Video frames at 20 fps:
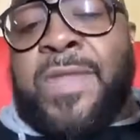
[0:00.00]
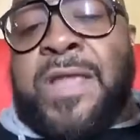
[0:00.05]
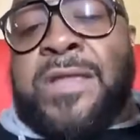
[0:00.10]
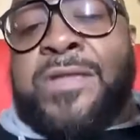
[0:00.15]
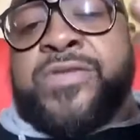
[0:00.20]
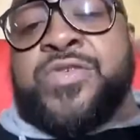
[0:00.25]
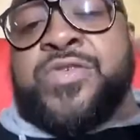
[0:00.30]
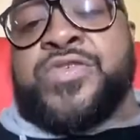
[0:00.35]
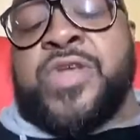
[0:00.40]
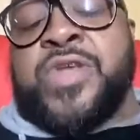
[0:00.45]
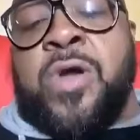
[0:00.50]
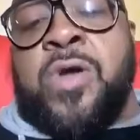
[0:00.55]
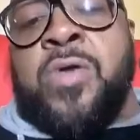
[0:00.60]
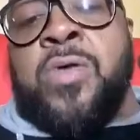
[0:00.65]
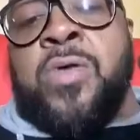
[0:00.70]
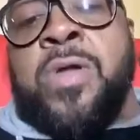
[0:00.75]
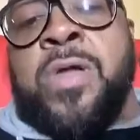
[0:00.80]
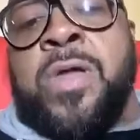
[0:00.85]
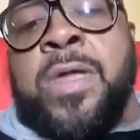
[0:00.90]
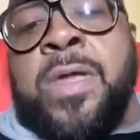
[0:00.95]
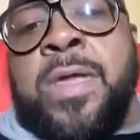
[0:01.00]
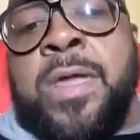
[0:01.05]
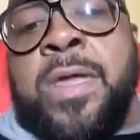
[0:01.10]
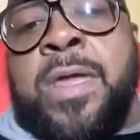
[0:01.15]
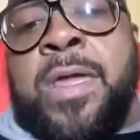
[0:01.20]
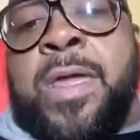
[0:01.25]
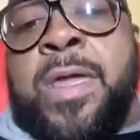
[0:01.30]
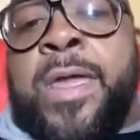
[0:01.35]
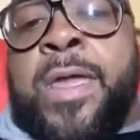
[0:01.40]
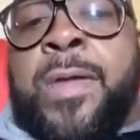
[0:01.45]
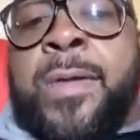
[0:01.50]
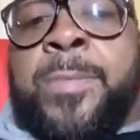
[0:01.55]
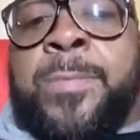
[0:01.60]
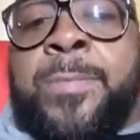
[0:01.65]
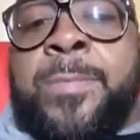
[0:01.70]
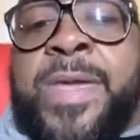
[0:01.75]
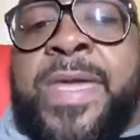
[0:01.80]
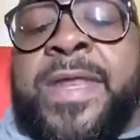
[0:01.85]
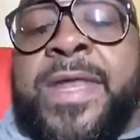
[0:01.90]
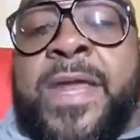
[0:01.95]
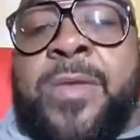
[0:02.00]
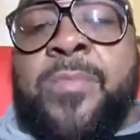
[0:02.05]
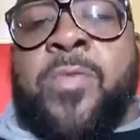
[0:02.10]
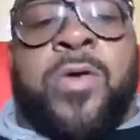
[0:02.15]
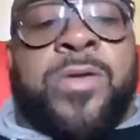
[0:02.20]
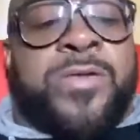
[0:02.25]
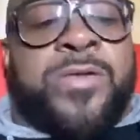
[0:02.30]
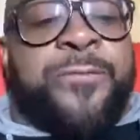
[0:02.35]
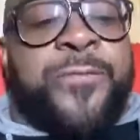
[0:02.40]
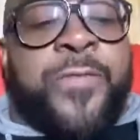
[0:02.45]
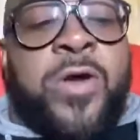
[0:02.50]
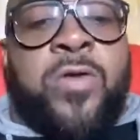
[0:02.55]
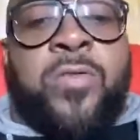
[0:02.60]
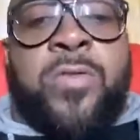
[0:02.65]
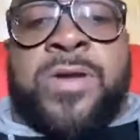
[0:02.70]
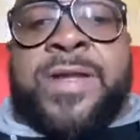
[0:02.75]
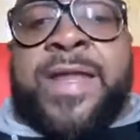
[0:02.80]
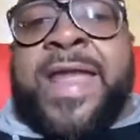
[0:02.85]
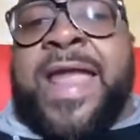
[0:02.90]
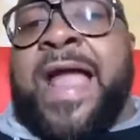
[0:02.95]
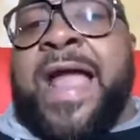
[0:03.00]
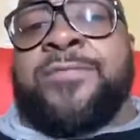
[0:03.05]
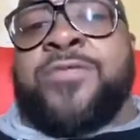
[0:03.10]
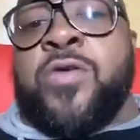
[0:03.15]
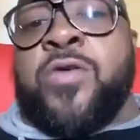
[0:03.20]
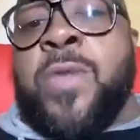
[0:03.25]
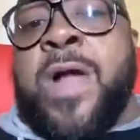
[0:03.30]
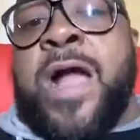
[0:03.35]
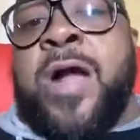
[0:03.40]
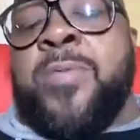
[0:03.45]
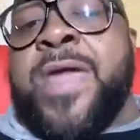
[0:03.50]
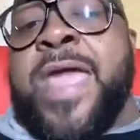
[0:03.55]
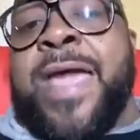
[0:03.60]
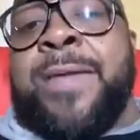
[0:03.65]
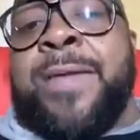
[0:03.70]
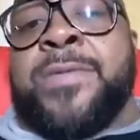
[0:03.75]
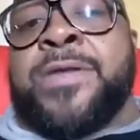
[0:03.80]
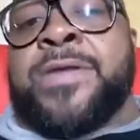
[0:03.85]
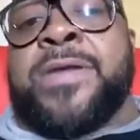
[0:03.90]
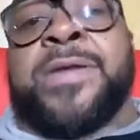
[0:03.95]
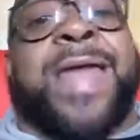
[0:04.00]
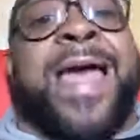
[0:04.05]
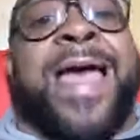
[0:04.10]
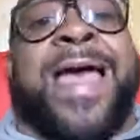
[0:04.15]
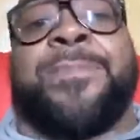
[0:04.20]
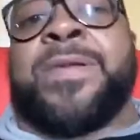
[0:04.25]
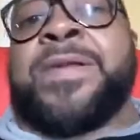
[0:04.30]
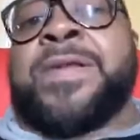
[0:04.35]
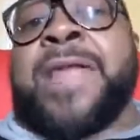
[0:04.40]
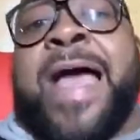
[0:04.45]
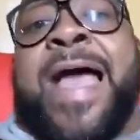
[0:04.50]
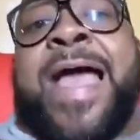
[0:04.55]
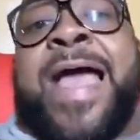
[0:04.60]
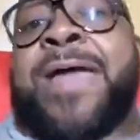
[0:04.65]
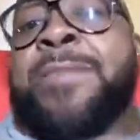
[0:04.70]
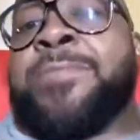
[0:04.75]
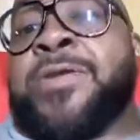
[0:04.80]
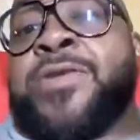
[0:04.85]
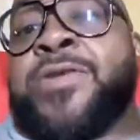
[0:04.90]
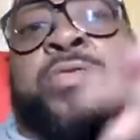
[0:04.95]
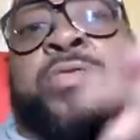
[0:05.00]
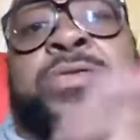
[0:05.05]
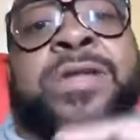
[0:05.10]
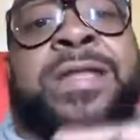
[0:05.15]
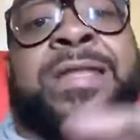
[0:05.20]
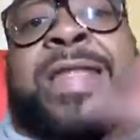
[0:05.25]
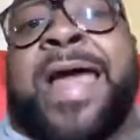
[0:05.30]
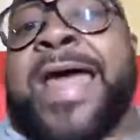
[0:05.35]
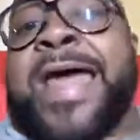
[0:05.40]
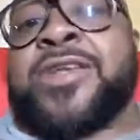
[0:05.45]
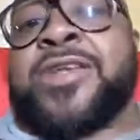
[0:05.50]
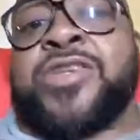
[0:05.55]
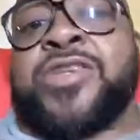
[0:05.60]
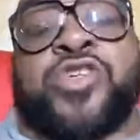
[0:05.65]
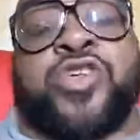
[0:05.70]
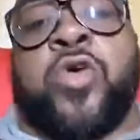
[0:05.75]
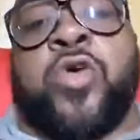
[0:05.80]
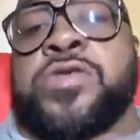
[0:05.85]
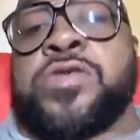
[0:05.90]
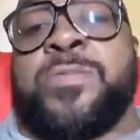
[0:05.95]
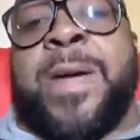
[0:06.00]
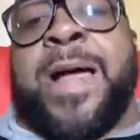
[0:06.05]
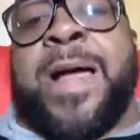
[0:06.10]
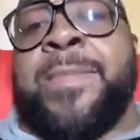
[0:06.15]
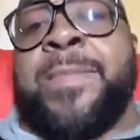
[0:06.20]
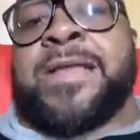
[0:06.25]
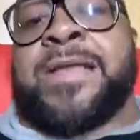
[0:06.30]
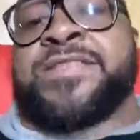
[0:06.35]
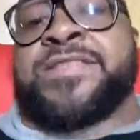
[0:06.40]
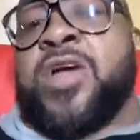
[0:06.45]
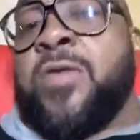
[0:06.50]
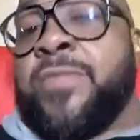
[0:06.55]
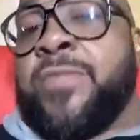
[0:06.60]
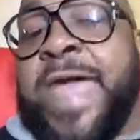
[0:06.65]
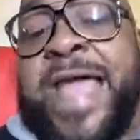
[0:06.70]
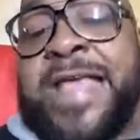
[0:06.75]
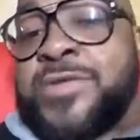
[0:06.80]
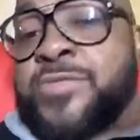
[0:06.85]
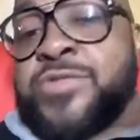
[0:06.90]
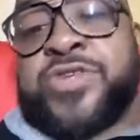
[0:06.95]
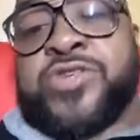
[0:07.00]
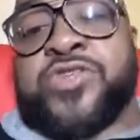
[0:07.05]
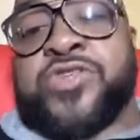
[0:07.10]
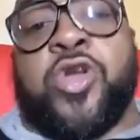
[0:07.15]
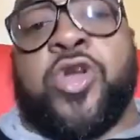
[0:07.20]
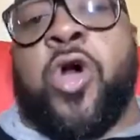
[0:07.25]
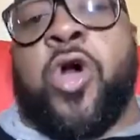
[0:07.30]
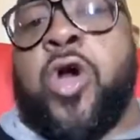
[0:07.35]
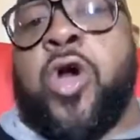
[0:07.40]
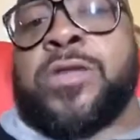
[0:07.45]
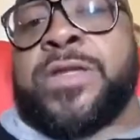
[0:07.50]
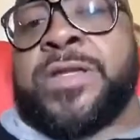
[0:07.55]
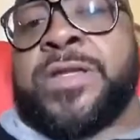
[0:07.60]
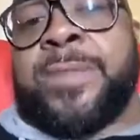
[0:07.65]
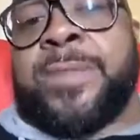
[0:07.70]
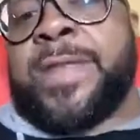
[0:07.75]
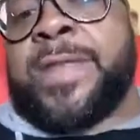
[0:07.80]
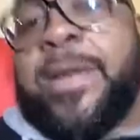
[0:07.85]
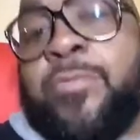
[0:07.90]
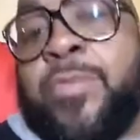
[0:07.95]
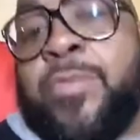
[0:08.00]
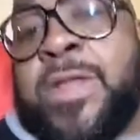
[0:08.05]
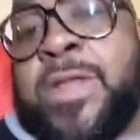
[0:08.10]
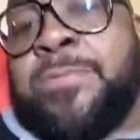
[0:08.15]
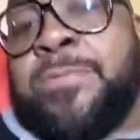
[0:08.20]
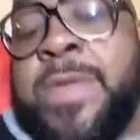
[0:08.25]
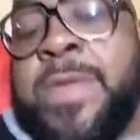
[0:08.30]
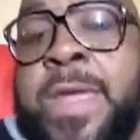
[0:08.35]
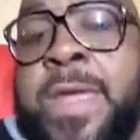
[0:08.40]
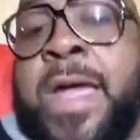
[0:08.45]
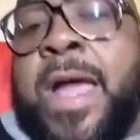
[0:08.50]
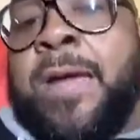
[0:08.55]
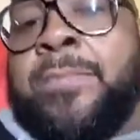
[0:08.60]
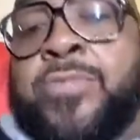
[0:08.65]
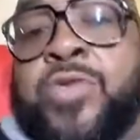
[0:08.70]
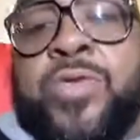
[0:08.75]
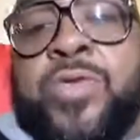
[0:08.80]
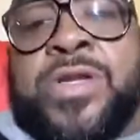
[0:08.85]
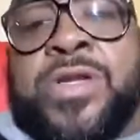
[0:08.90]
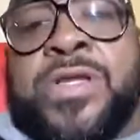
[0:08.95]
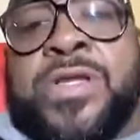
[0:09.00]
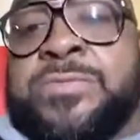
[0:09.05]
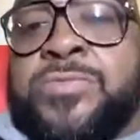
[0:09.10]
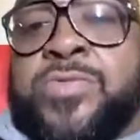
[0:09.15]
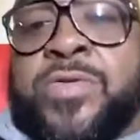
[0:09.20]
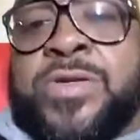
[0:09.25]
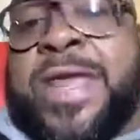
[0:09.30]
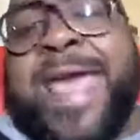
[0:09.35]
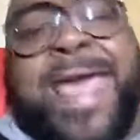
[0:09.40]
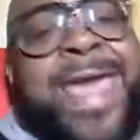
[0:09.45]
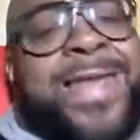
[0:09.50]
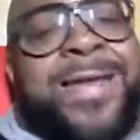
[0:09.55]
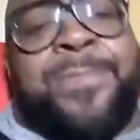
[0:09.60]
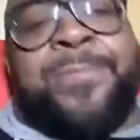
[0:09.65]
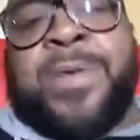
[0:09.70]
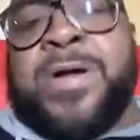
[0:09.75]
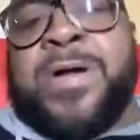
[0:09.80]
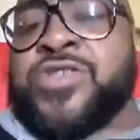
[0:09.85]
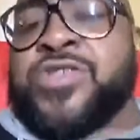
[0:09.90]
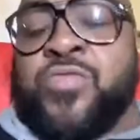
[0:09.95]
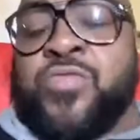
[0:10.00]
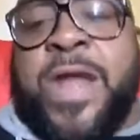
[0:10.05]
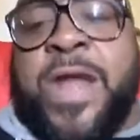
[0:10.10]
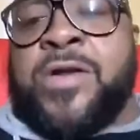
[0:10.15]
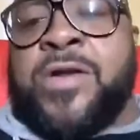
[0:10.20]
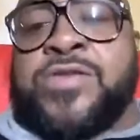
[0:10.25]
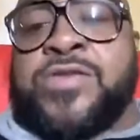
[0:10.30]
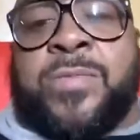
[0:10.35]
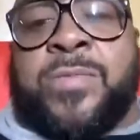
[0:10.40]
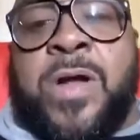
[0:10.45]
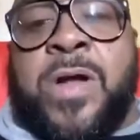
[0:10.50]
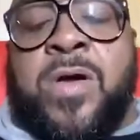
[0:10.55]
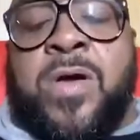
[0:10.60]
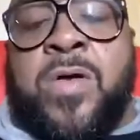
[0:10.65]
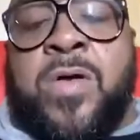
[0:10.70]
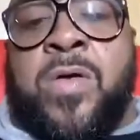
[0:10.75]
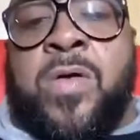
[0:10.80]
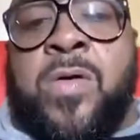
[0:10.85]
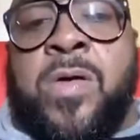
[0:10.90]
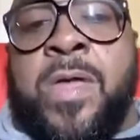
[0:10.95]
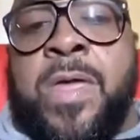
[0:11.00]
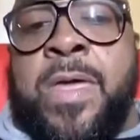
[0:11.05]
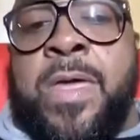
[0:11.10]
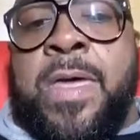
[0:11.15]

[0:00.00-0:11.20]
So me and him were on the phone one day. After a while, I had been doing a lot of shows by myself. Cats was just calling, and I'm like, well, I'm doing this, I'm doing that. I had a bunch of records on my own.